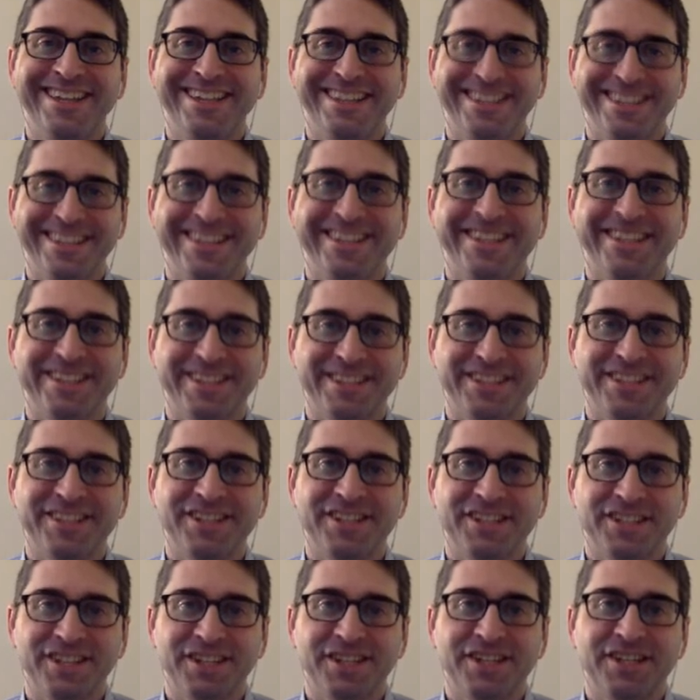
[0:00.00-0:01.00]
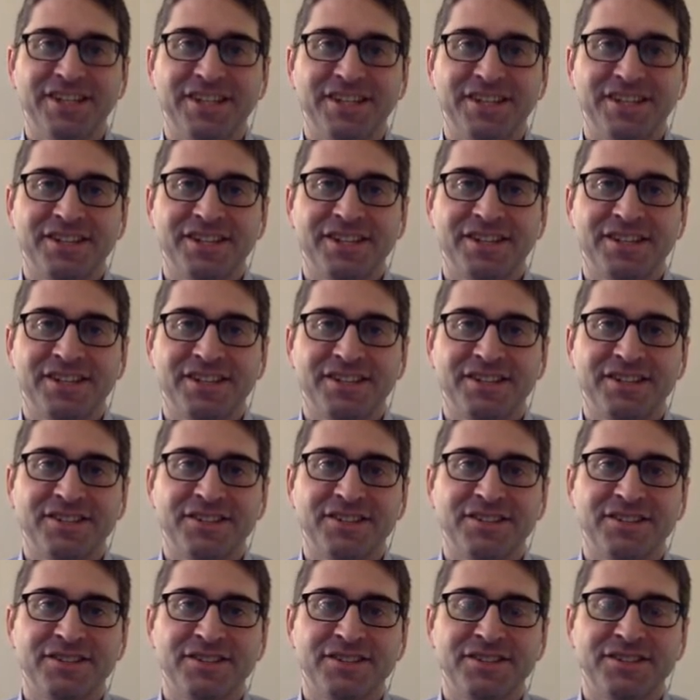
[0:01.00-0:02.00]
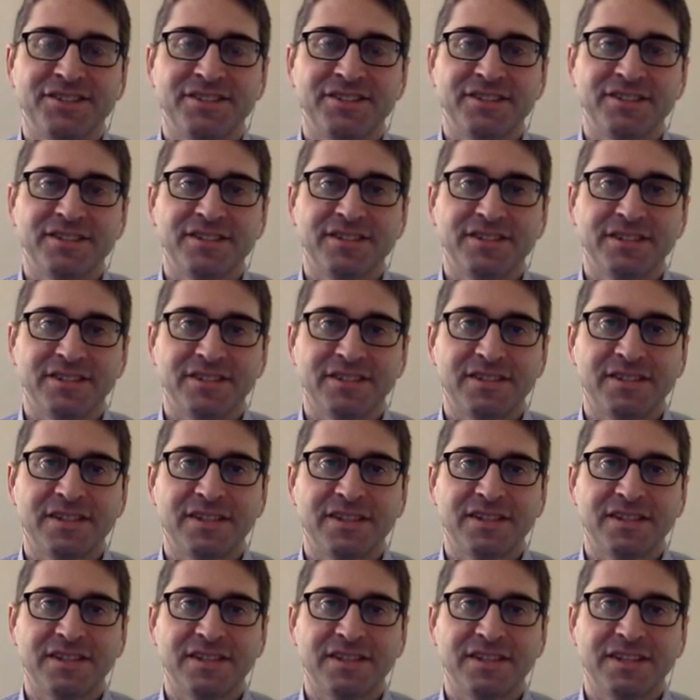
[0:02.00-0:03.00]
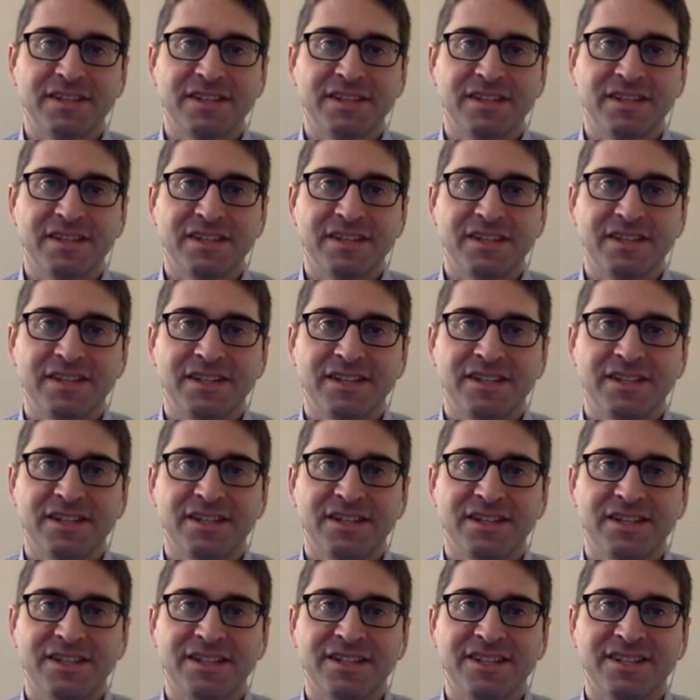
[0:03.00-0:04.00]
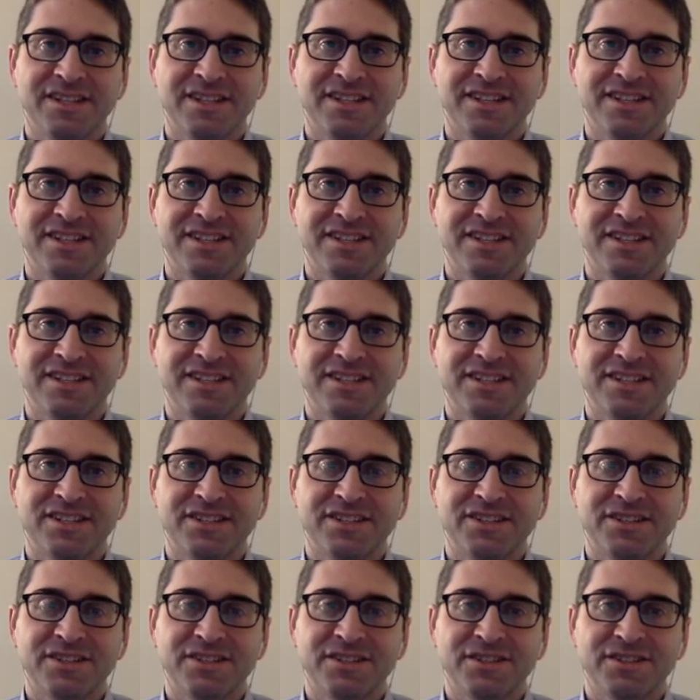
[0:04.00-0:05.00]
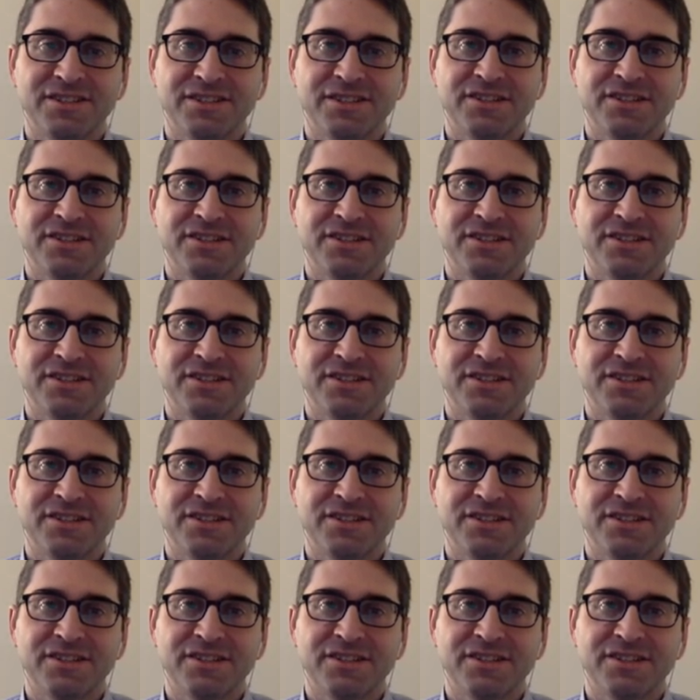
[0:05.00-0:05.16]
(not speaking)